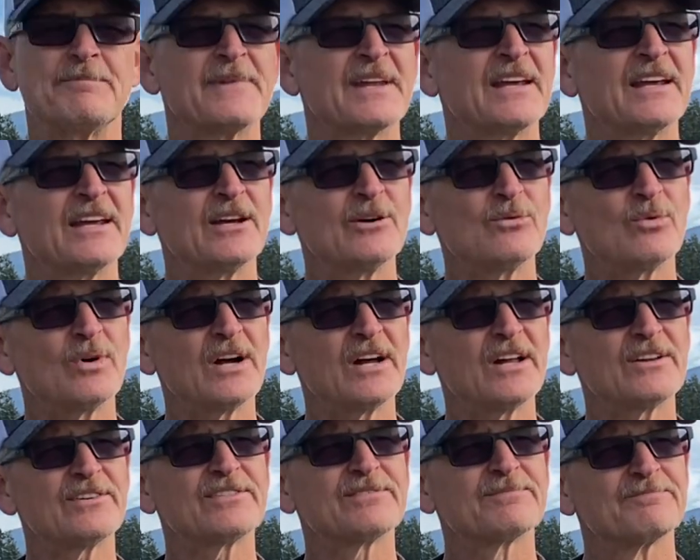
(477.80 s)
It
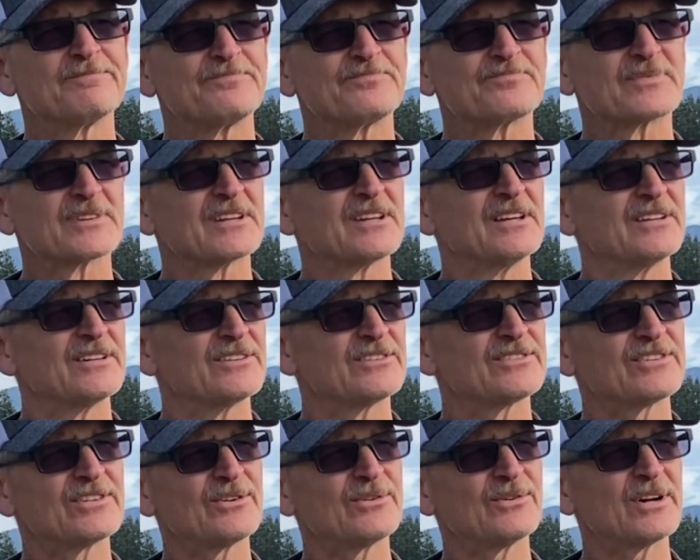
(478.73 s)
was,
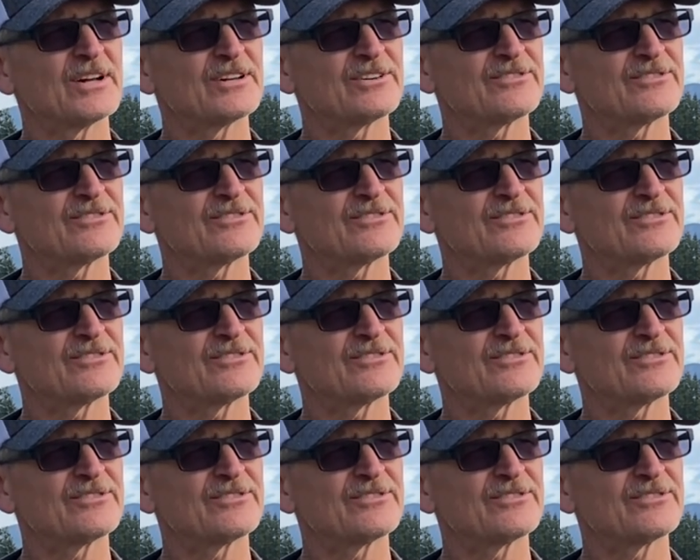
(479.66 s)
so as